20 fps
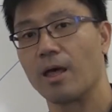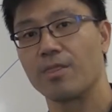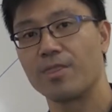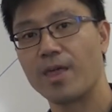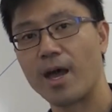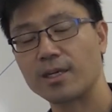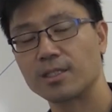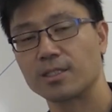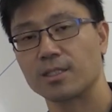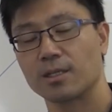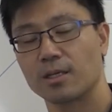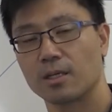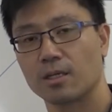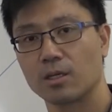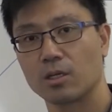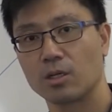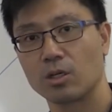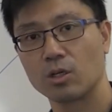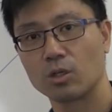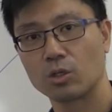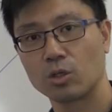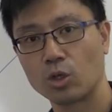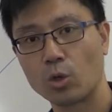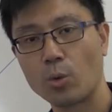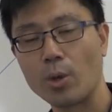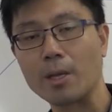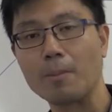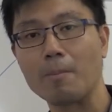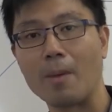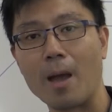that
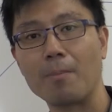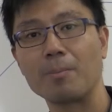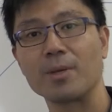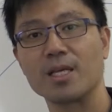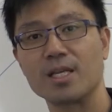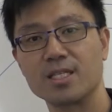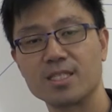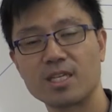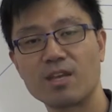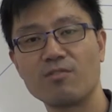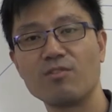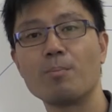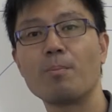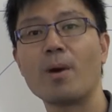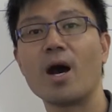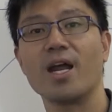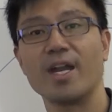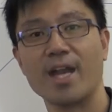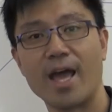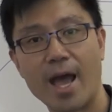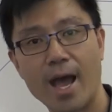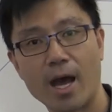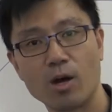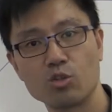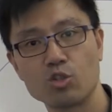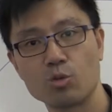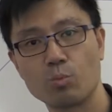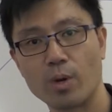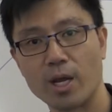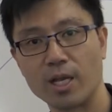gluing map is given by an
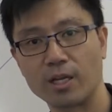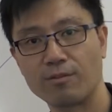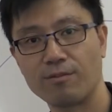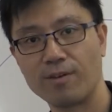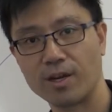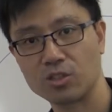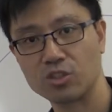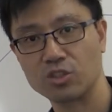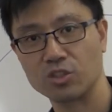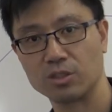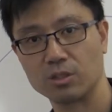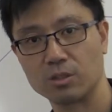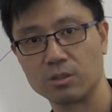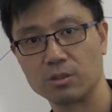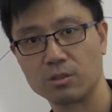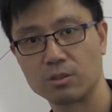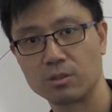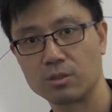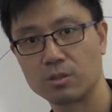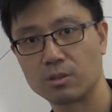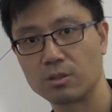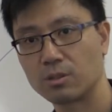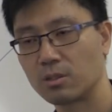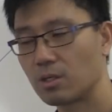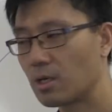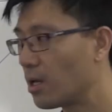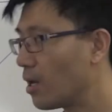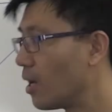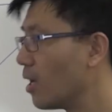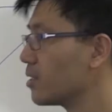algebraic function.
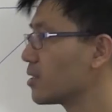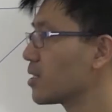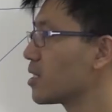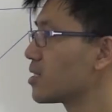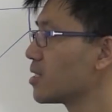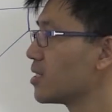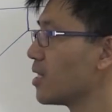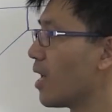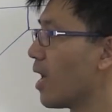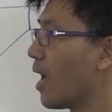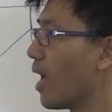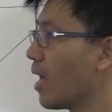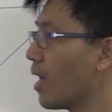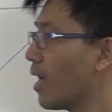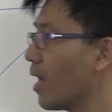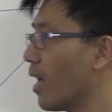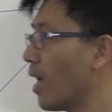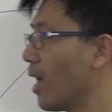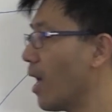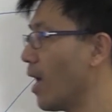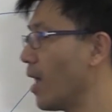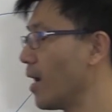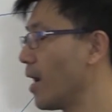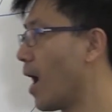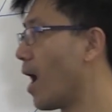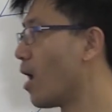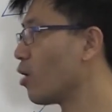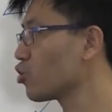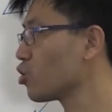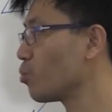And since an
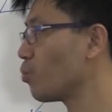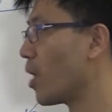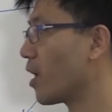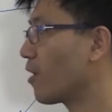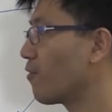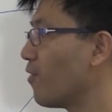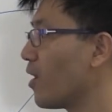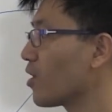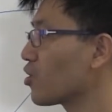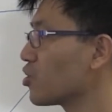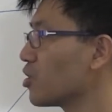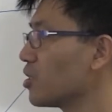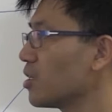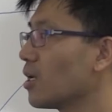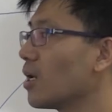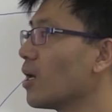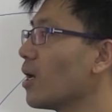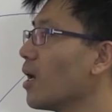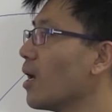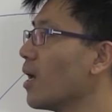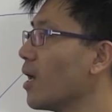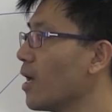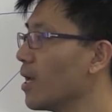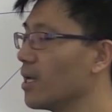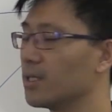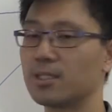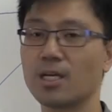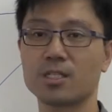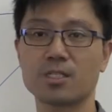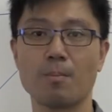algebraic function,
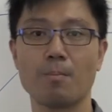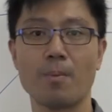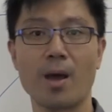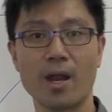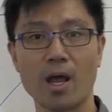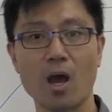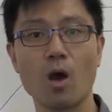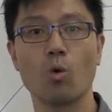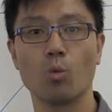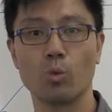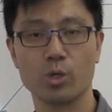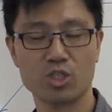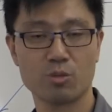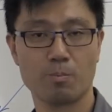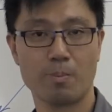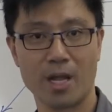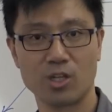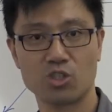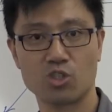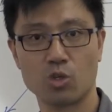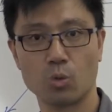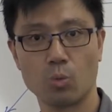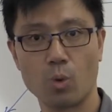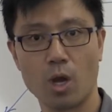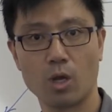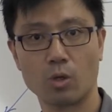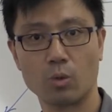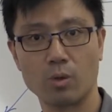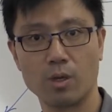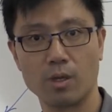it doesn't matter which patch you
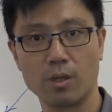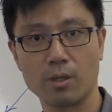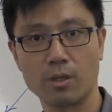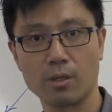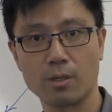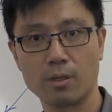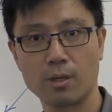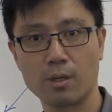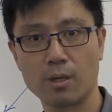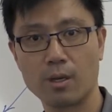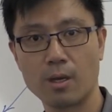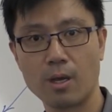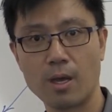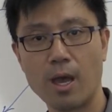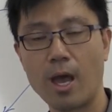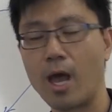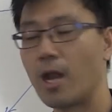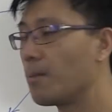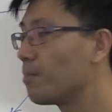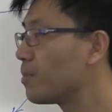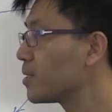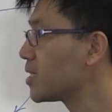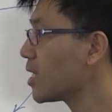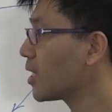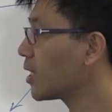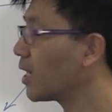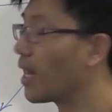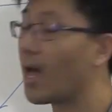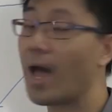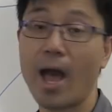work with. And in
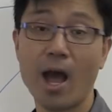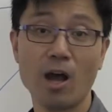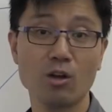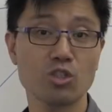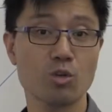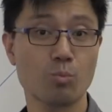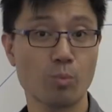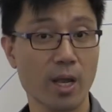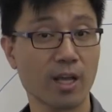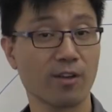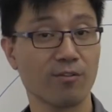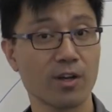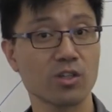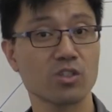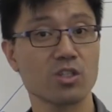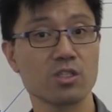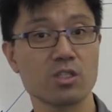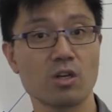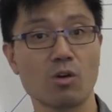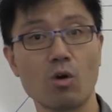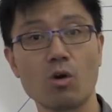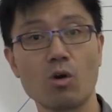particular, algebraic functions are